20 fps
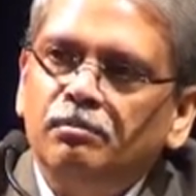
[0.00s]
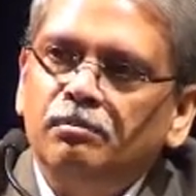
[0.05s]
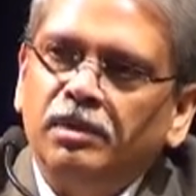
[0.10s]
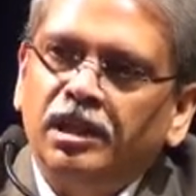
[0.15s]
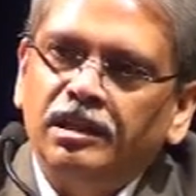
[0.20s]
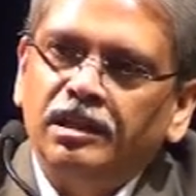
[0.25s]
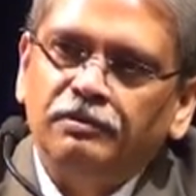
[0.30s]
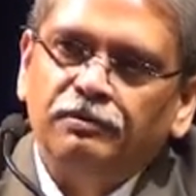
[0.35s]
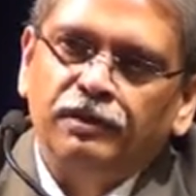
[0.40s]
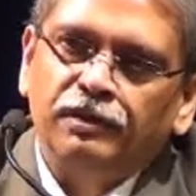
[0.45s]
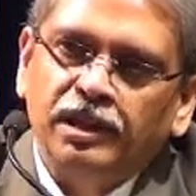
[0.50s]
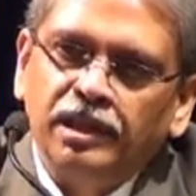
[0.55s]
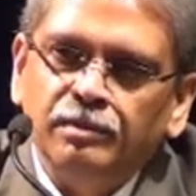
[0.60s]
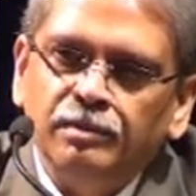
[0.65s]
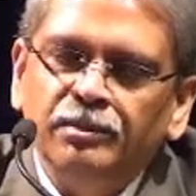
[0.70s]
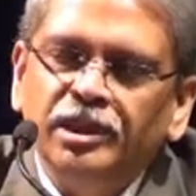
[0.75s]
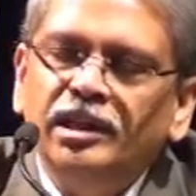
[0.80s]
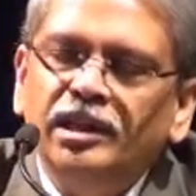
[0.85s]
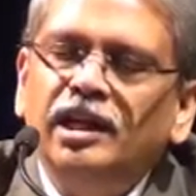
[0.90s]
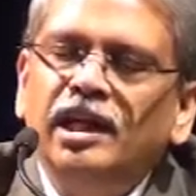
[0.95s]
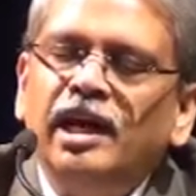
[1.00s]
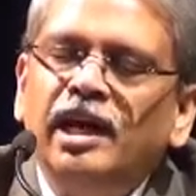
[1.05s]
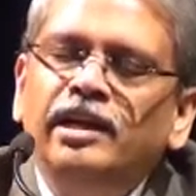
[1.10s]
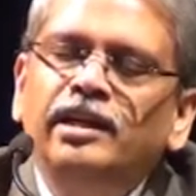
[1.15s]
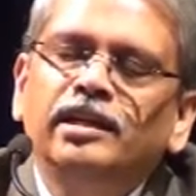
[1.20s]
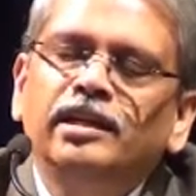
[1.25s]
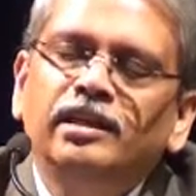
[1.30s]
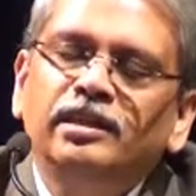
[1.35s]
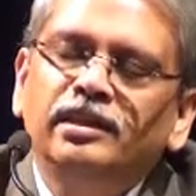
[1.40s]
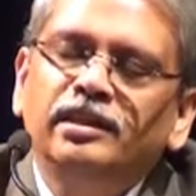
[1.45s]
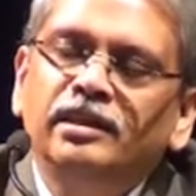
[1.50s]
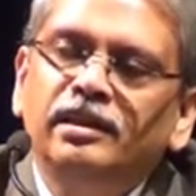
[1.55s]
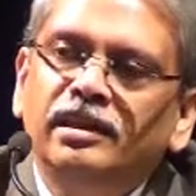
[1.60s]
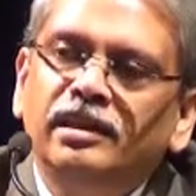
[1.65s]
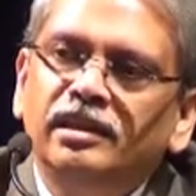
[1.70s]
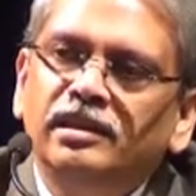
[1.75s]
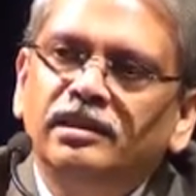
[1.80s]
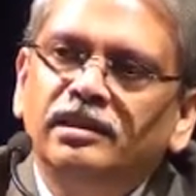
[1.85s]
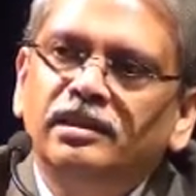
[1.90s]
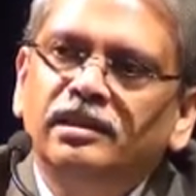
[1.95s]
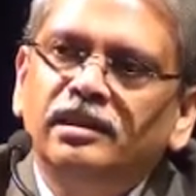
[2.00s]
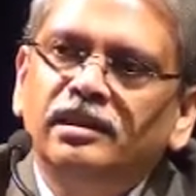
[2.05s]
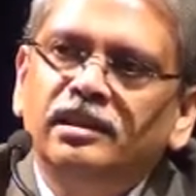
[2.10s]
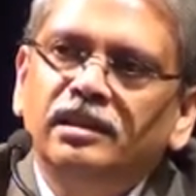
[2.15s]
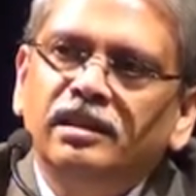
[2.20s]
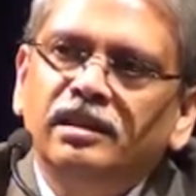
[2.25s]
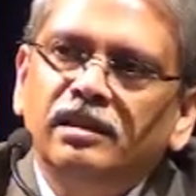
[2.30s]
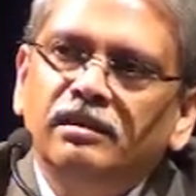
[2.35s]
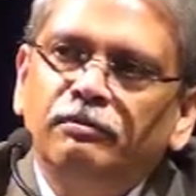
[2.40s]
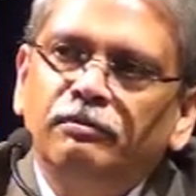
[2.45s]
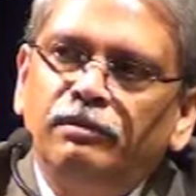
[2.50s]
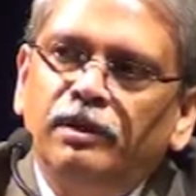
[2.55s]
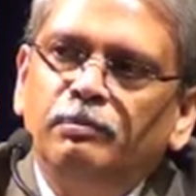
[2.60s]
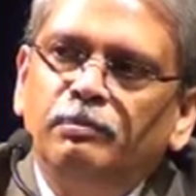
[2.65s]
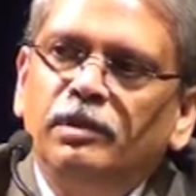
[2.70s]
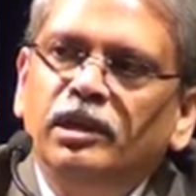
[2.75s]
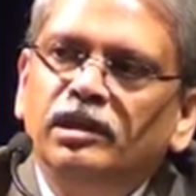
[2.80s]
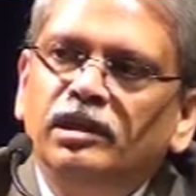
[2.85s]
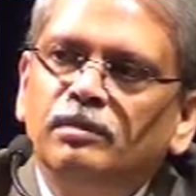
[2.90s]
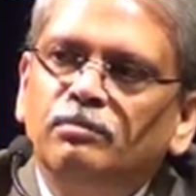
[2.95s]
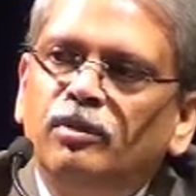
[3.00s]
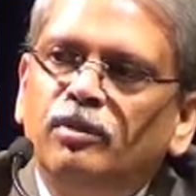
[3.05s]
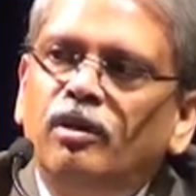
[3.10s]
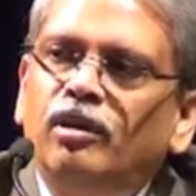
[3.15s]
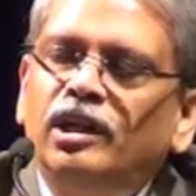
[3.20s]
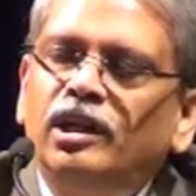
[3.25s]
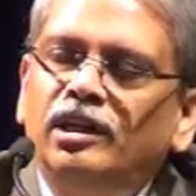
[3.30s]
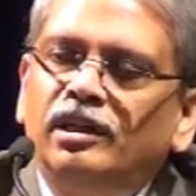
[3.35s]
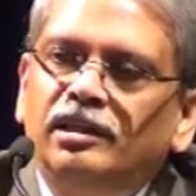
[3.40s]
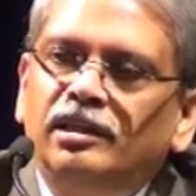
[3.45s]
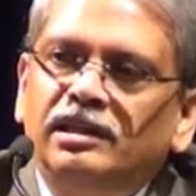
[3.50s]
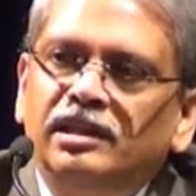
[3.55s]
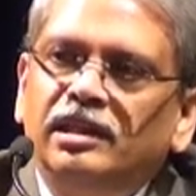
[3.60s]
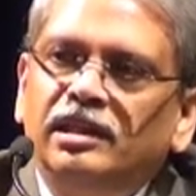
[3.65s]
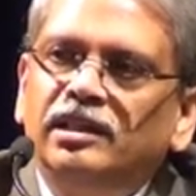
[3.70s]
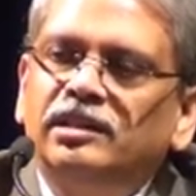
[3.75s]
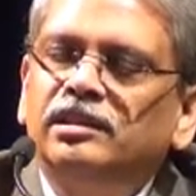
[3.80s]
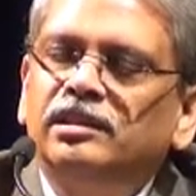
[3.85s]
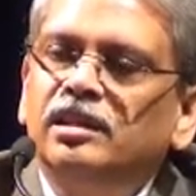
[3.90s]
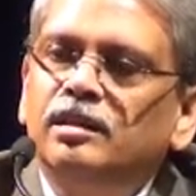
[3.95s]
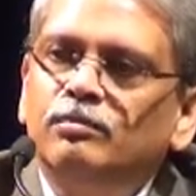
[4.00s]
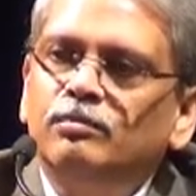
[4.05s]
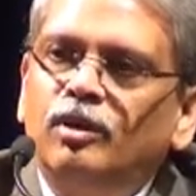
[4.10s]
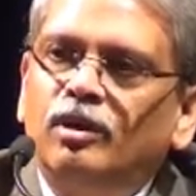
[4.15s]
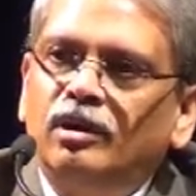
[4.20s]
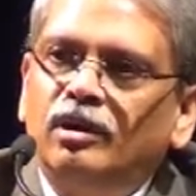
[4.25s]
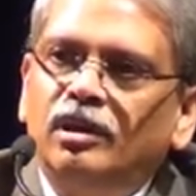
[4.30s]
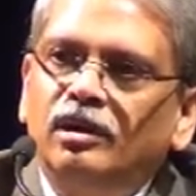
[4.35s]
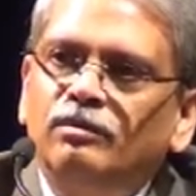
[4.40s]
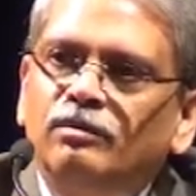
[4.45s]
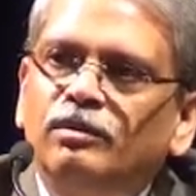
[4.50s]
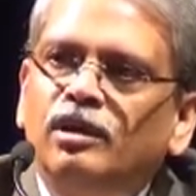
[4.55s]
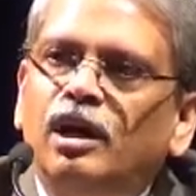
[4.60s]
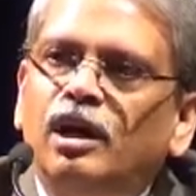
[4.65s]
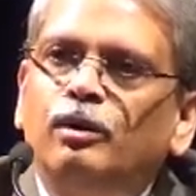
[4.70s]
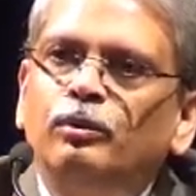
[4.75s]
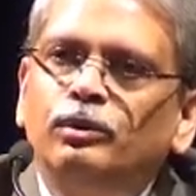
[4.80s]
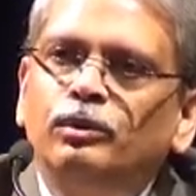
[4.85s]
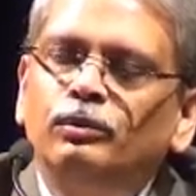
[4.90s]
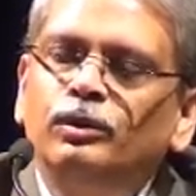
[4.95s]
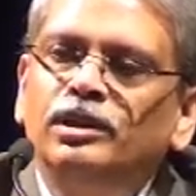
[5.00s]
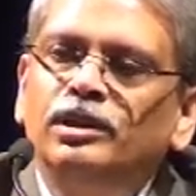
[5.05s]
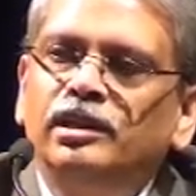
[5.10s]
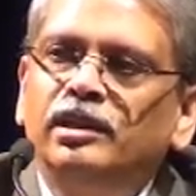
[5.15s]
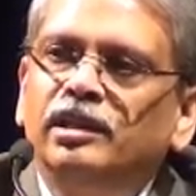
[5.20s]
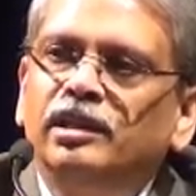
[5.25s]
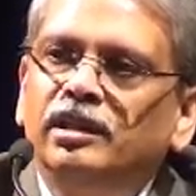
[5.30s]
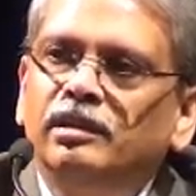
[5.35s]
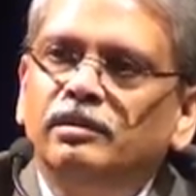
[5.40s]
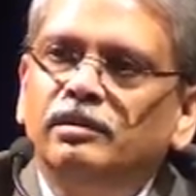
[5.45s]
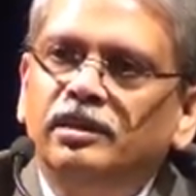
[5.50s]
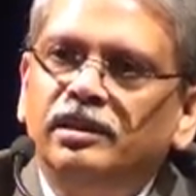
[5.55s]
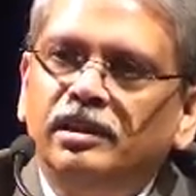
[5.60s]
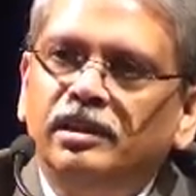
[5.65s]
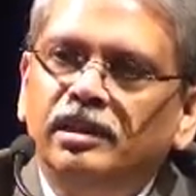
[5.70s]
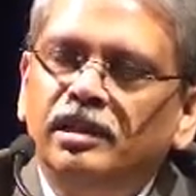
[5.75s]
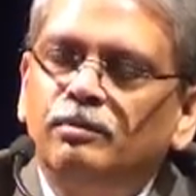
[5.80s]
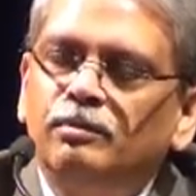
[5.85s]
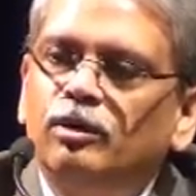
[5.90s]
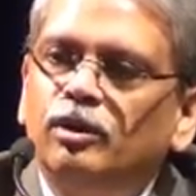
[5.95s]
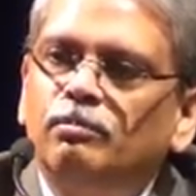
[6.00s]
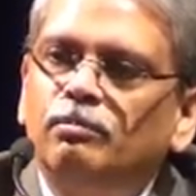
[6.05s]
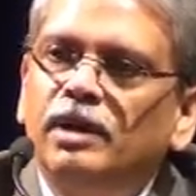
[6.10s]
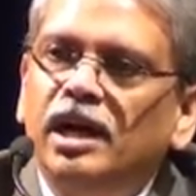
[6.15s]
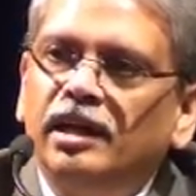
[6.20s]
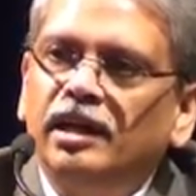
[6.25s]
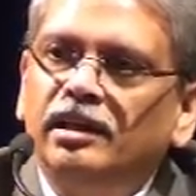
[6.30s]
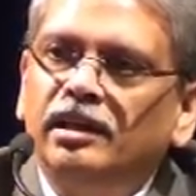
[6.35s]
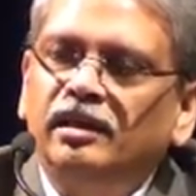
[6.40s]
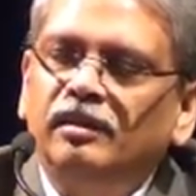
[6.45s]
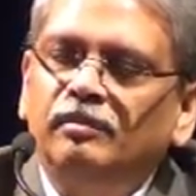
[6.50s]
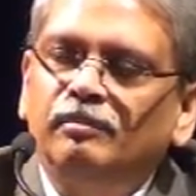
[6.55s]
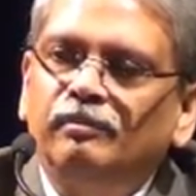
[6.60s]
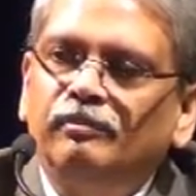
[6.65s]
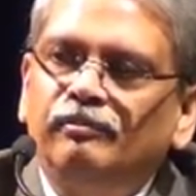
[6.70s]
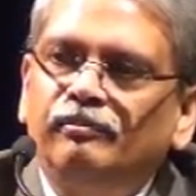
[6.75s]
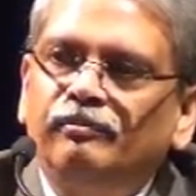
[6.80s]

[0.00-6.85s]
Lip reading: But the fundamental idea here is flipping the model, traditional model of how you would think about banking.